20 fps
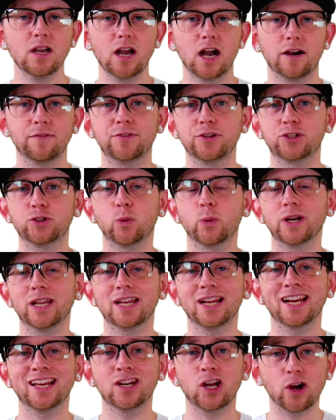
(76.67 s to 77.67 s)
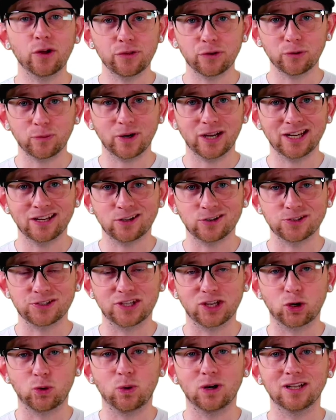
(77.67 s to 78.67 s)
Of the 29 other riders
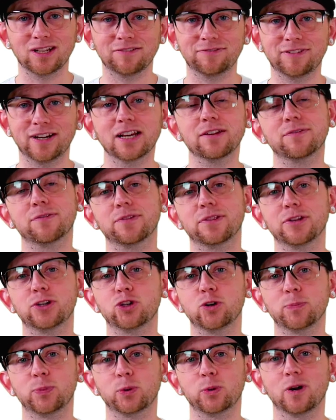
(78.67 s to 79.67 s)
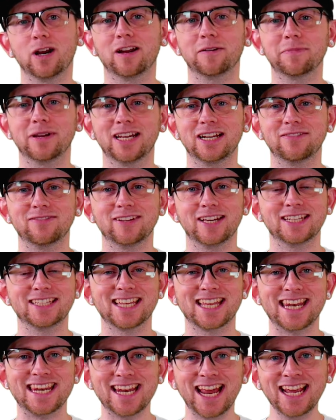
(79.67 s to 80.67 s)
that qualified for the Triple Crown main event,
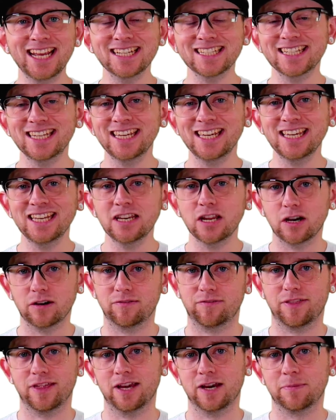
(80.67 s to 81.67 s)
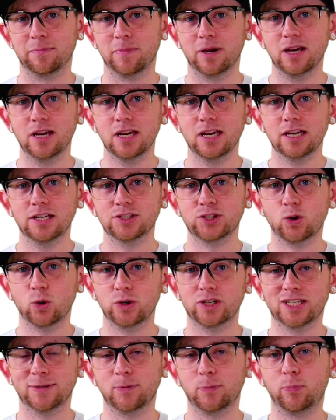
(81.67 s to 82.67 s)
19 of them
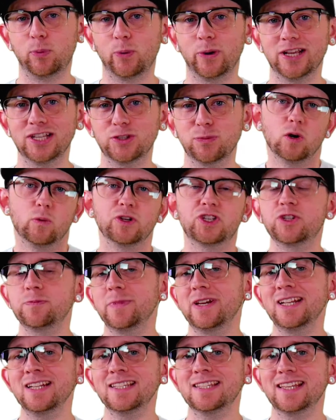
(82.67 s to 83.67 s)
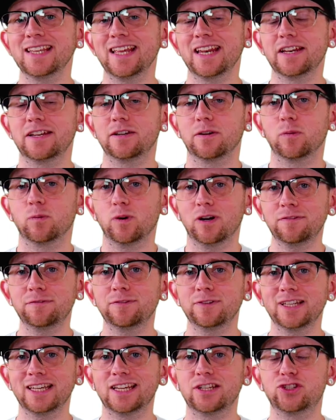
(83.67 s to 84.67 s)
scored double points, which means that
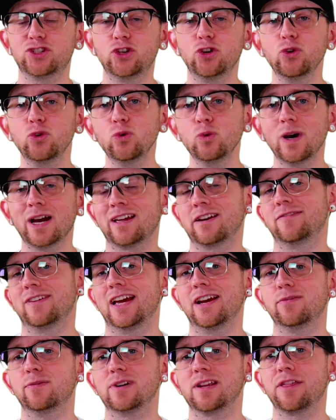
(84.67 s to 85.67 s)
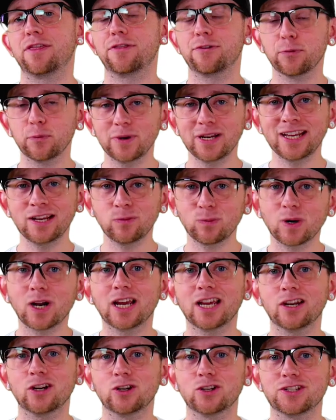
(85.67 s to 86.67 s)
roughly 2 out of every 3
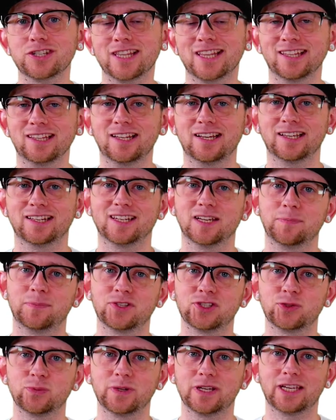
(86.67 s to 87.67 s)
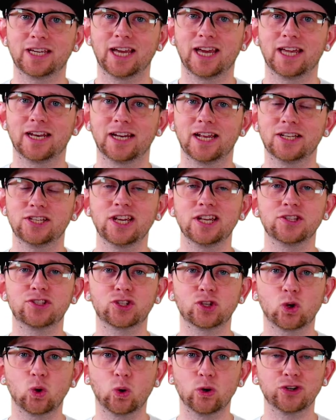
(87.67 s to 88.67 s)
riders that lined up this weekend had
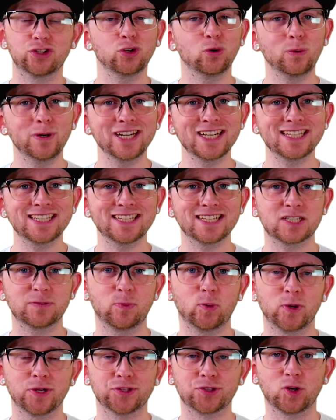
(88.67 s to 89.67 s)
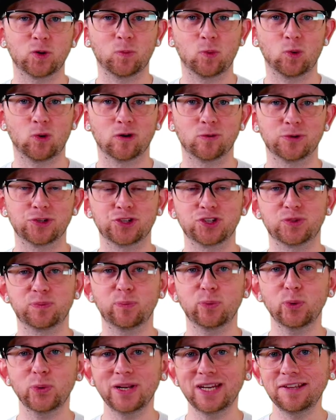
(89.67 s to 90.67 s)
scored 26 points or more, which is
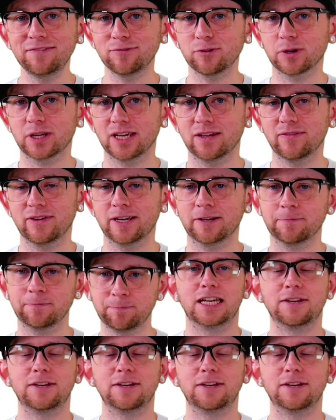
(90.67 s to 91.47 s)
pretty forgiving.